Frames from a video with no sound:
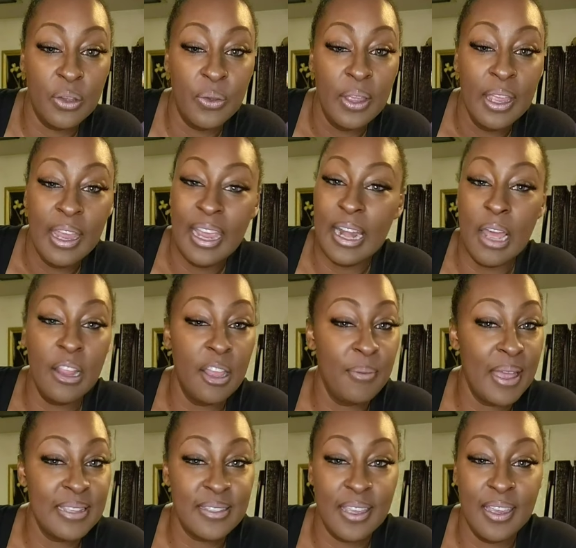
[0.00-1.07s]
And all I'm
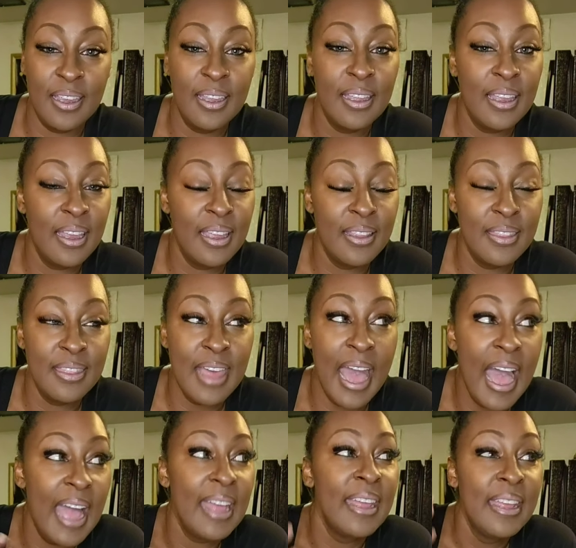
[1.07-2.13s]
asking in that
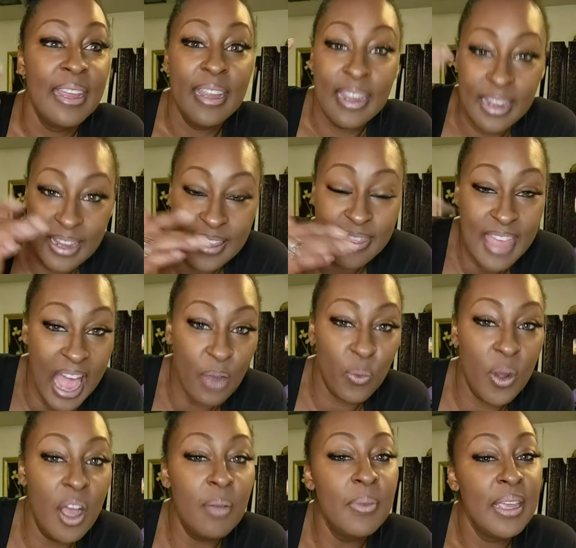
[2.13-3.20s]
in that realm
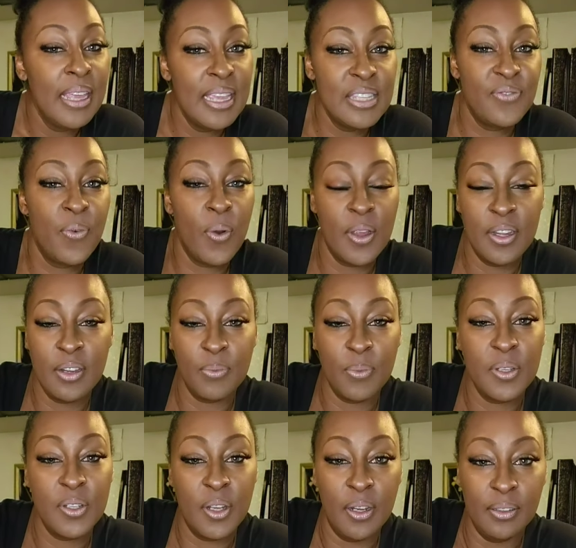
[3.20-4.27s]
is for it in
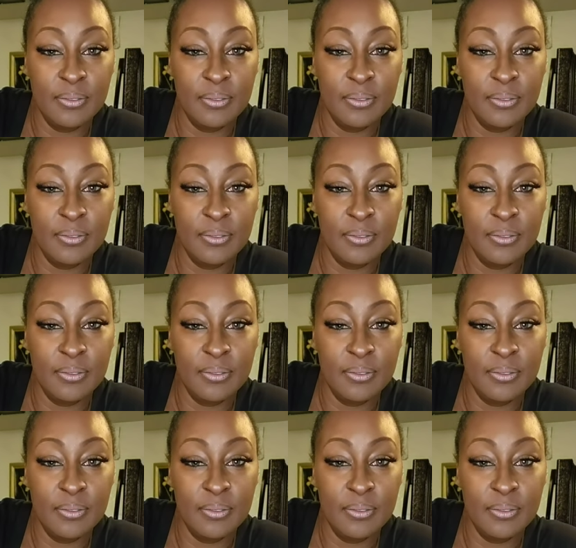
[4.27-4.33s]
return.